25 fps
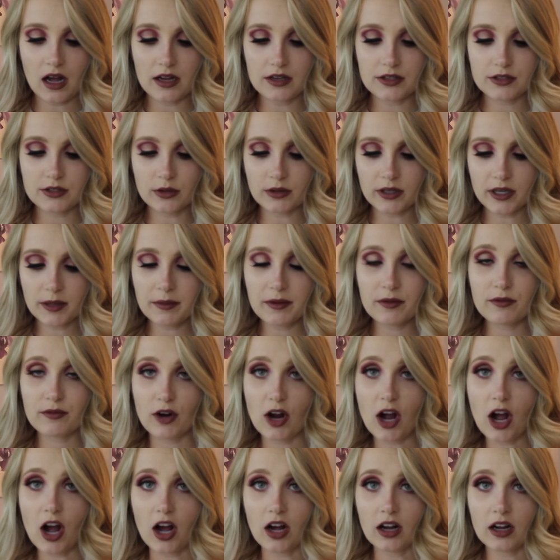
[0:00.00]
don't get me
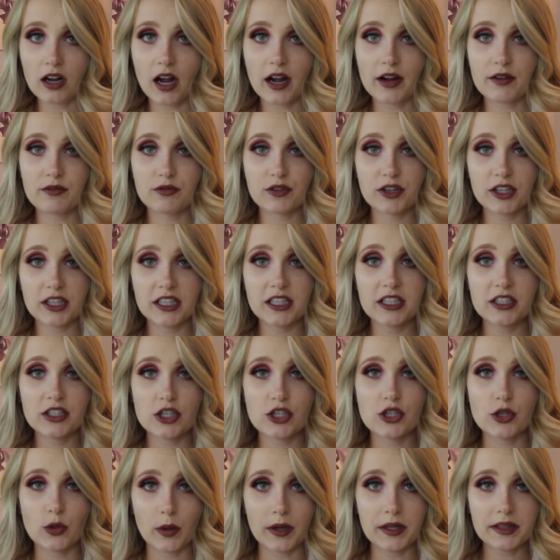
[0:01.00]
wrong, I really
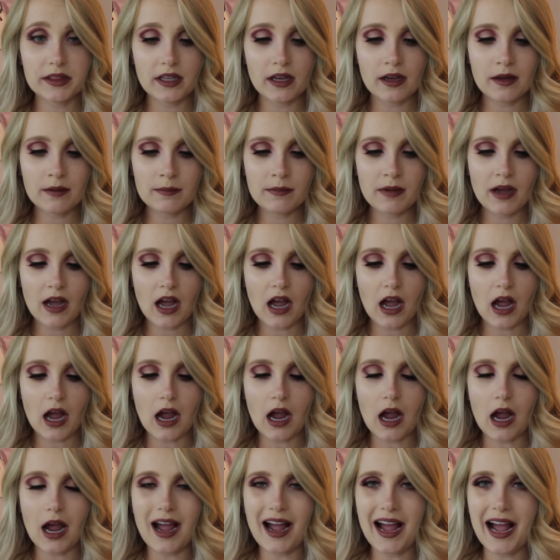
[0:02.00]
enjoyed them.
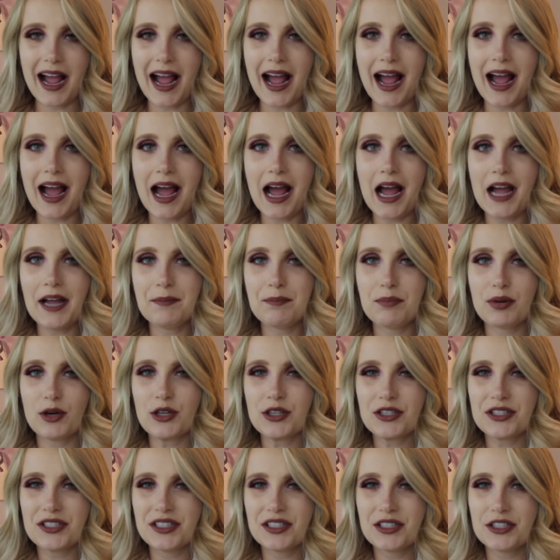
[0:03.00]
I
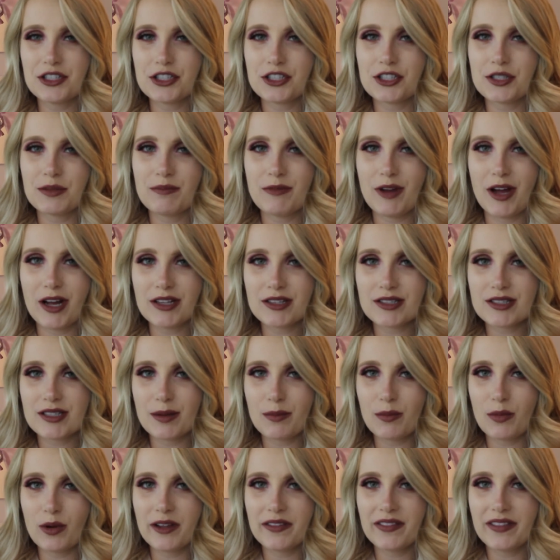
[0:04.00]
personally just am not
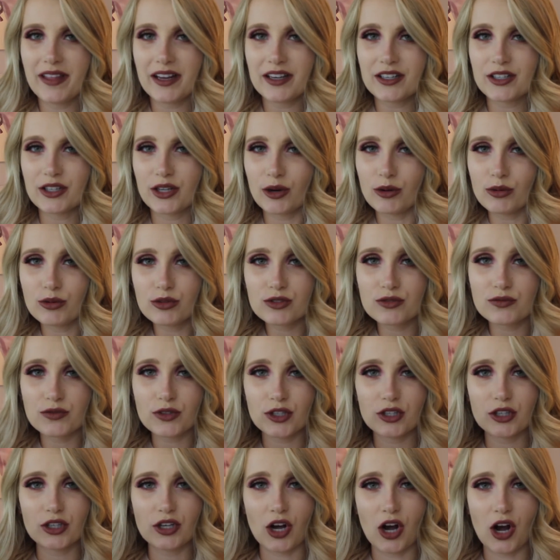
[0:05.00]
someone that goes
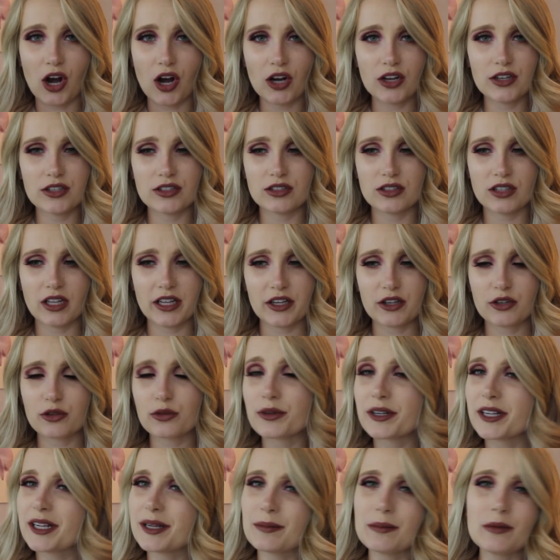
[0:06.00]
for
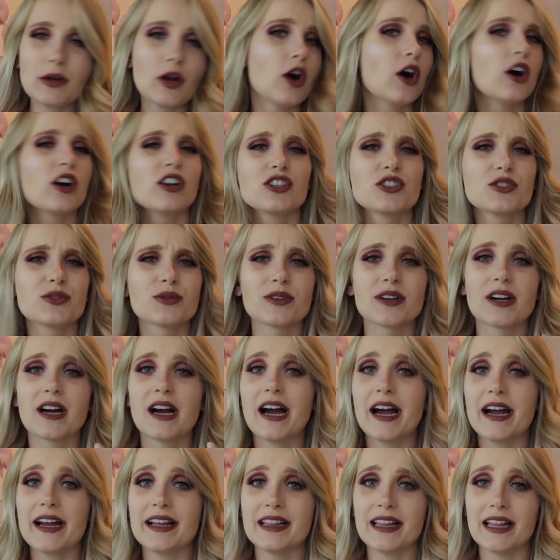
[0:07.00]
cream contour
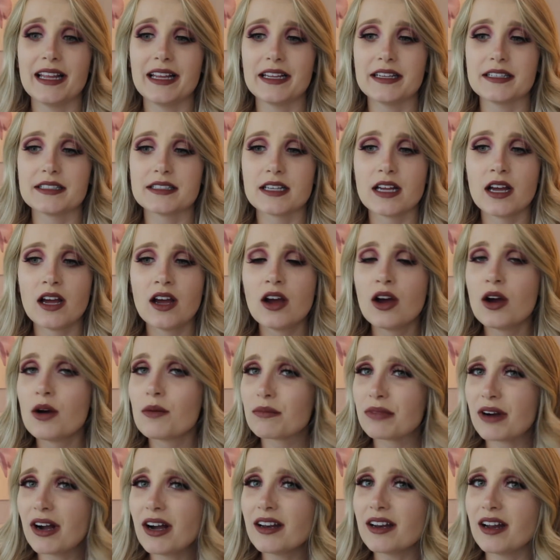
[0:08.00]
highlight
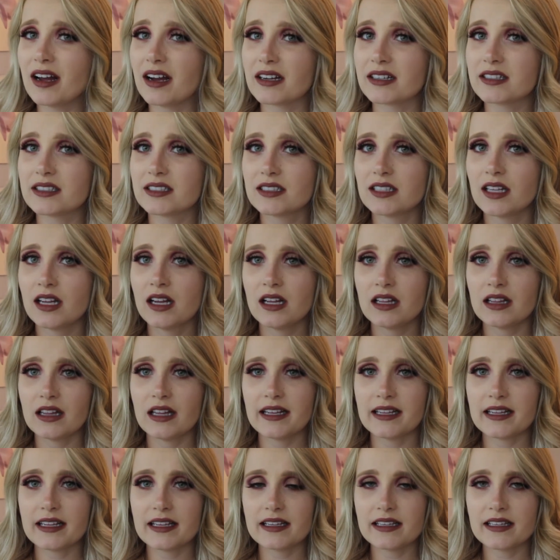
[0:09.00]
products.
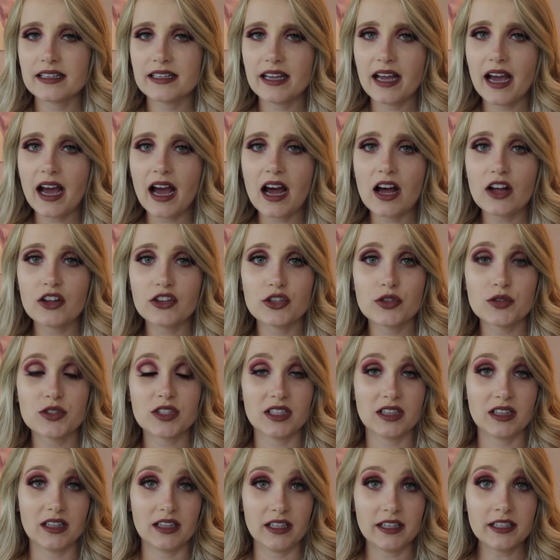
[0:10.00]
Like, yeah, I'll use
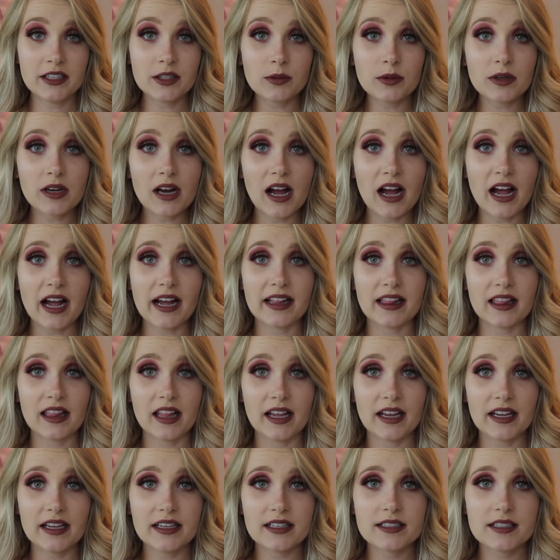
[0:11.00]
a liquid
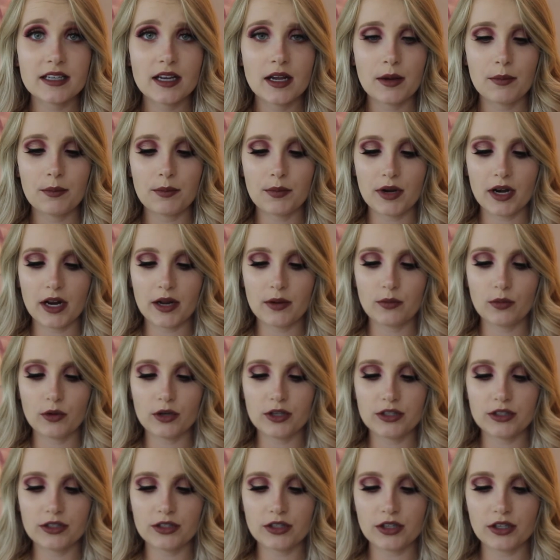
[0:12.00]
highlight, but I
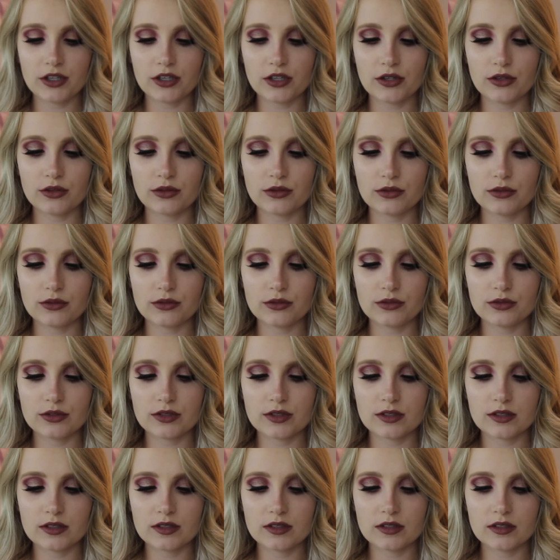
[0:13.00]
wouldn't
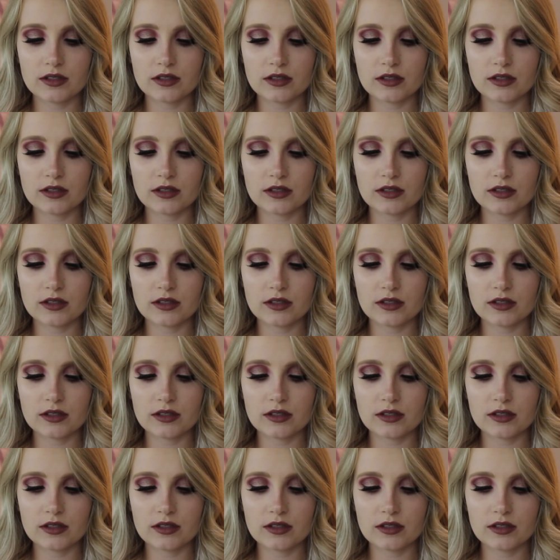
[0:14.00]
use,